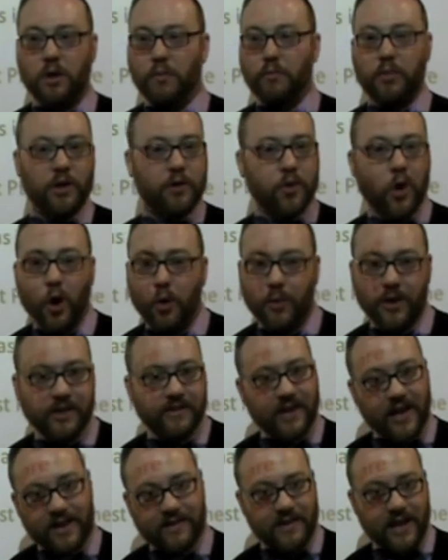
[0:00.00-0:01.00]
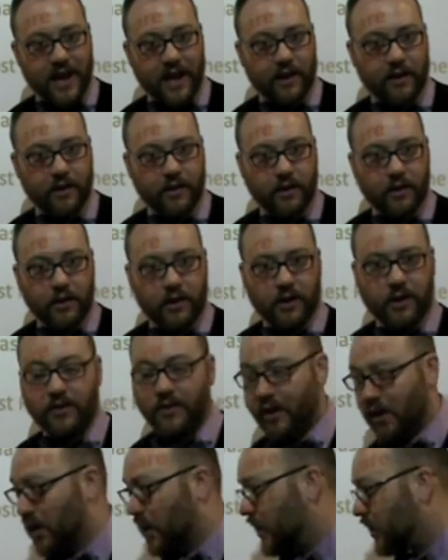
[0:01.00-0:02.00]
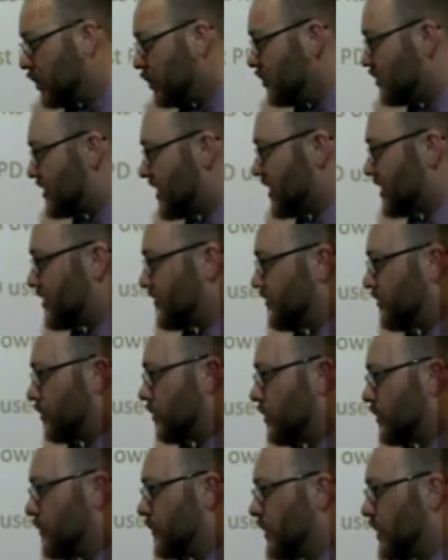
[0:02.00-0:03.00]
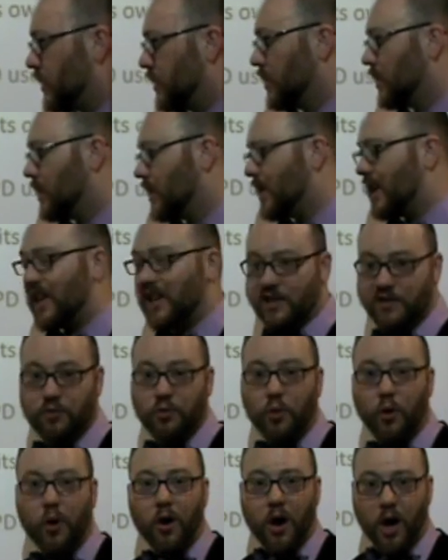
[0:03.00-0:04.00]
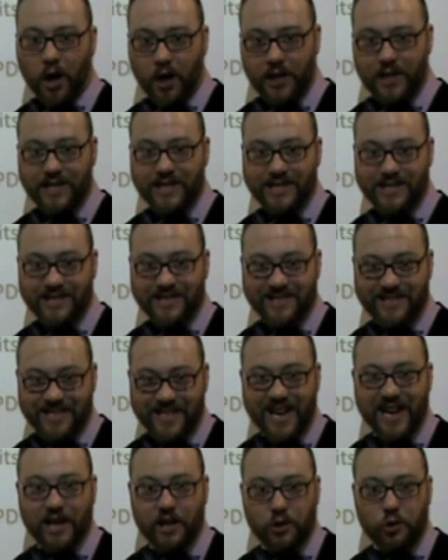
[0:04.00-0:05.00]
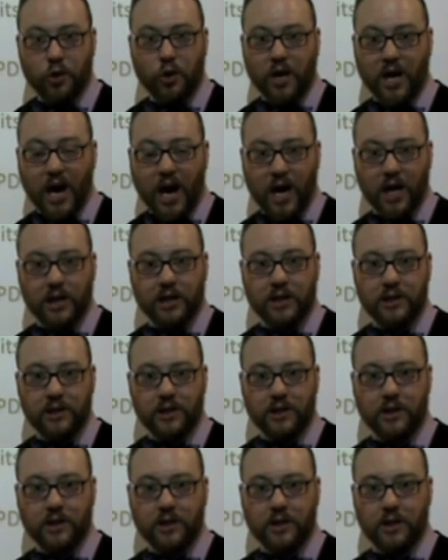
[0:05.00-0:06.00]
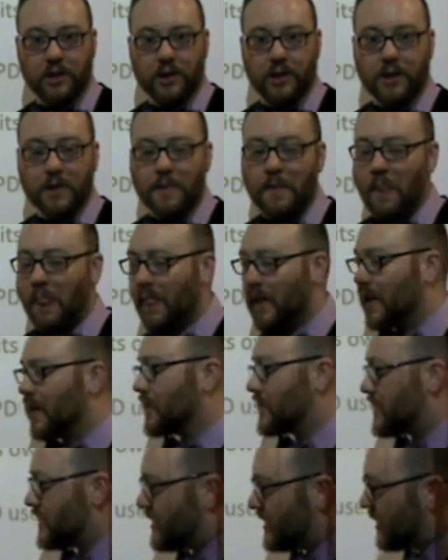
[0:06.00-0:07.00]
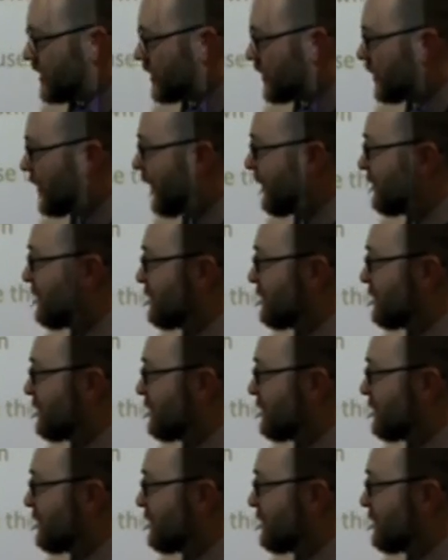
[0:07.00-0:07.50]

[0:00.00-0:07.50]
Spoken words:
But nobody says that. They're going to use this form. Ich war 10 Jahre alt. Here's the deal.